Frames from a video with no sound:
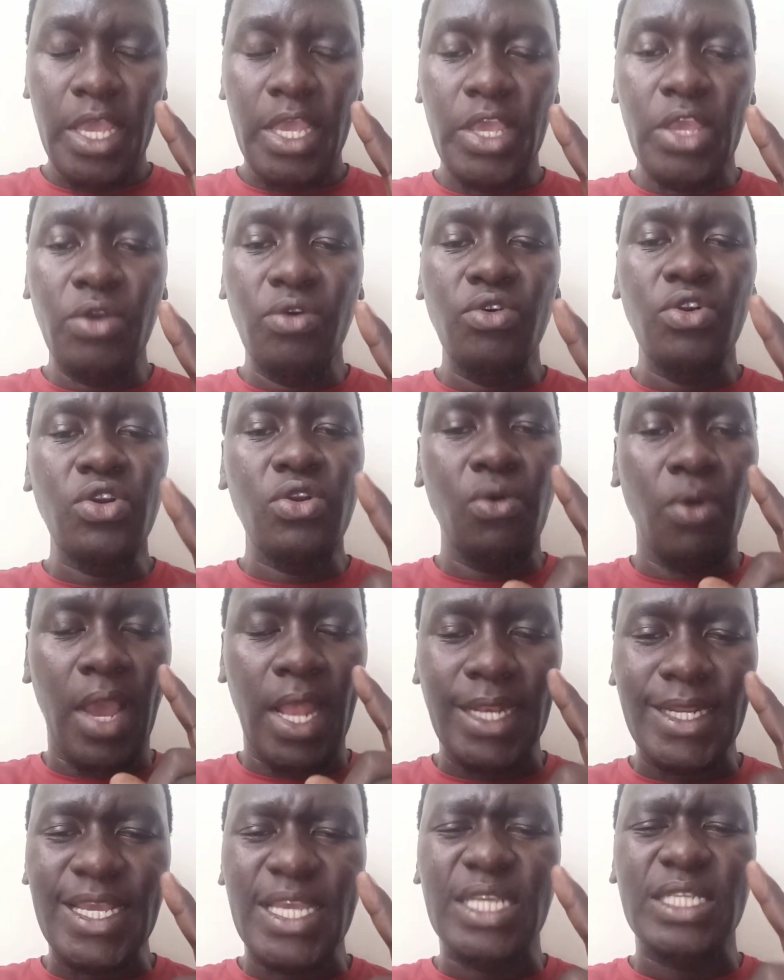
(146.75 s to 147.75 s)
He who
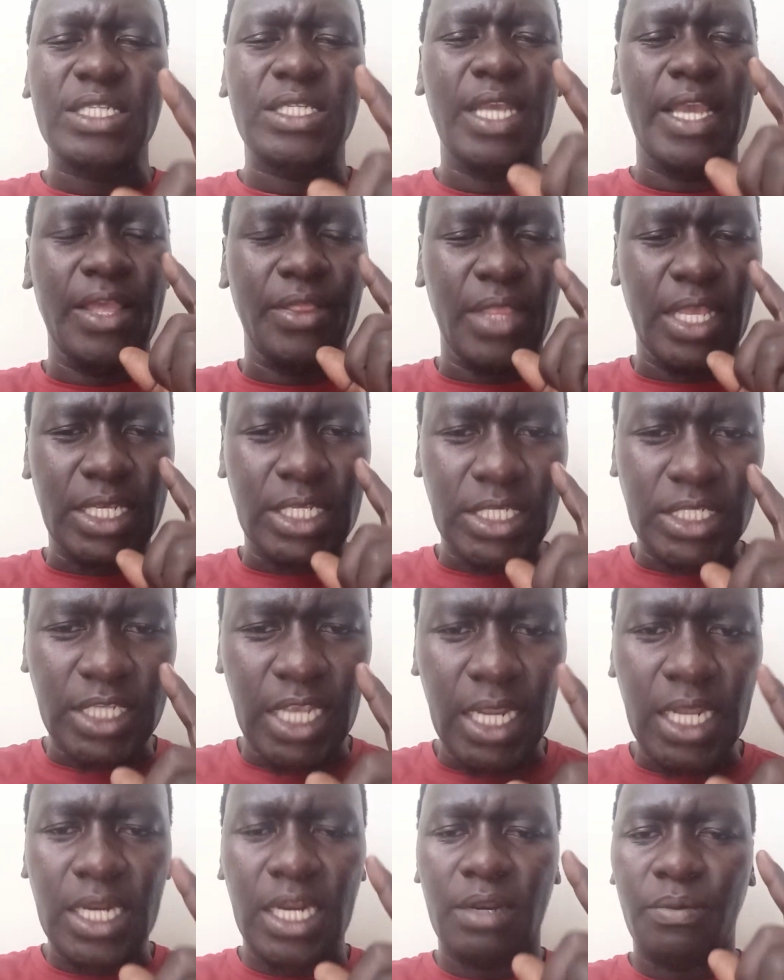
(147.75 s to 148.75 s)
dwells in the
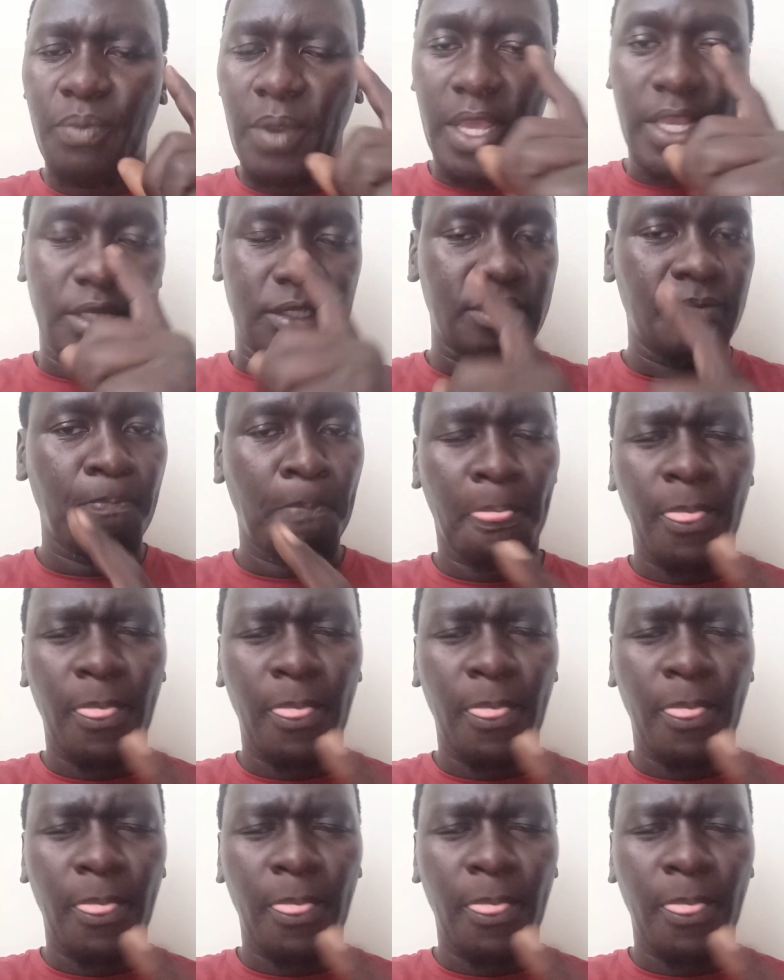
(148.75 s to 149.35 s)
secret place